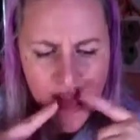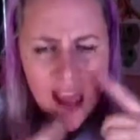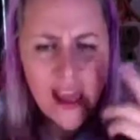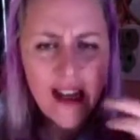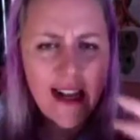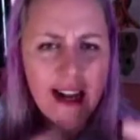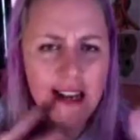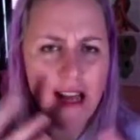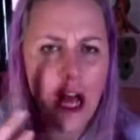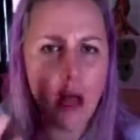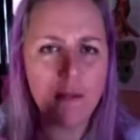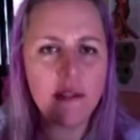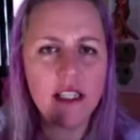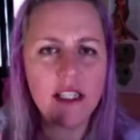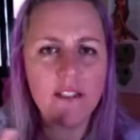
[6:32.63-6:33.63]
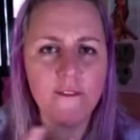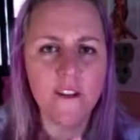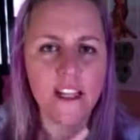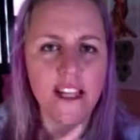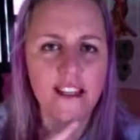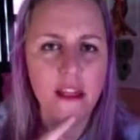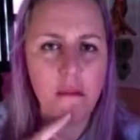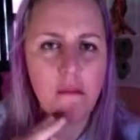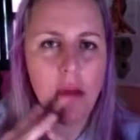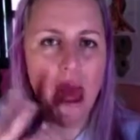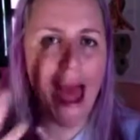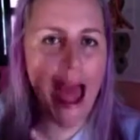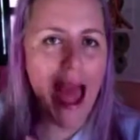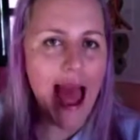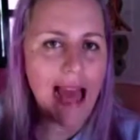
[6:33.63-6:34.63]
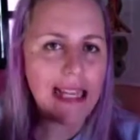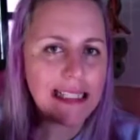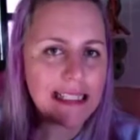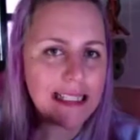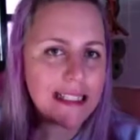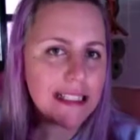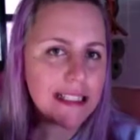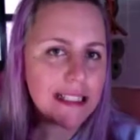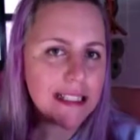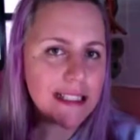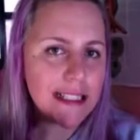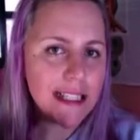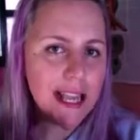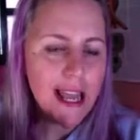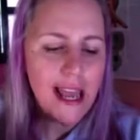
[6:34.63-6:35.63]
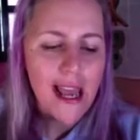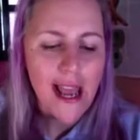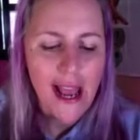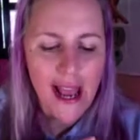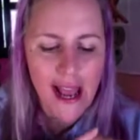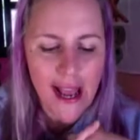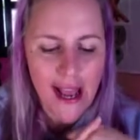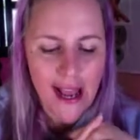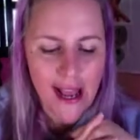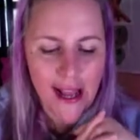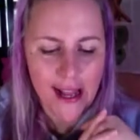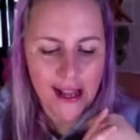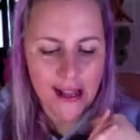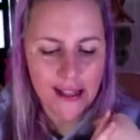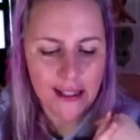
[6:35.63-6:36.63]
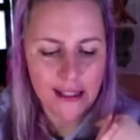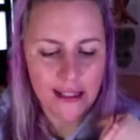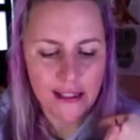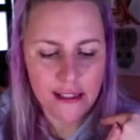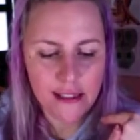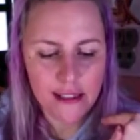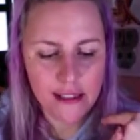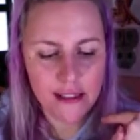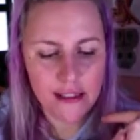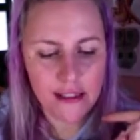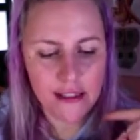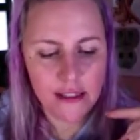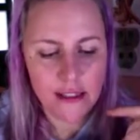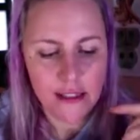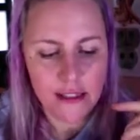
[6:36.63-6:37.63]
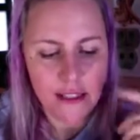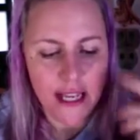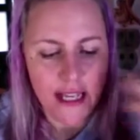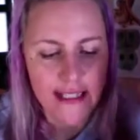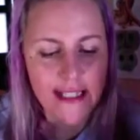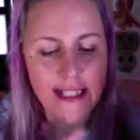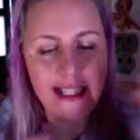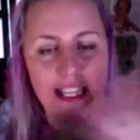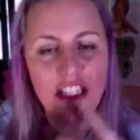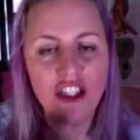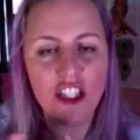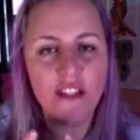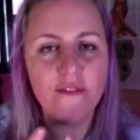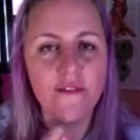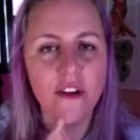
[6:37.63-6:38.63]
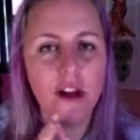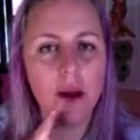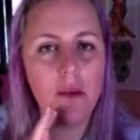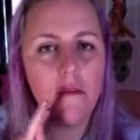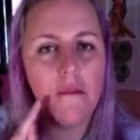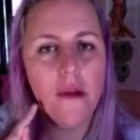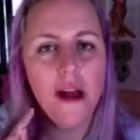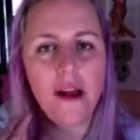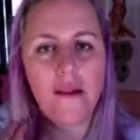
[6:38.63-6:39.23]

It kind of helps us forget the past and takes attention from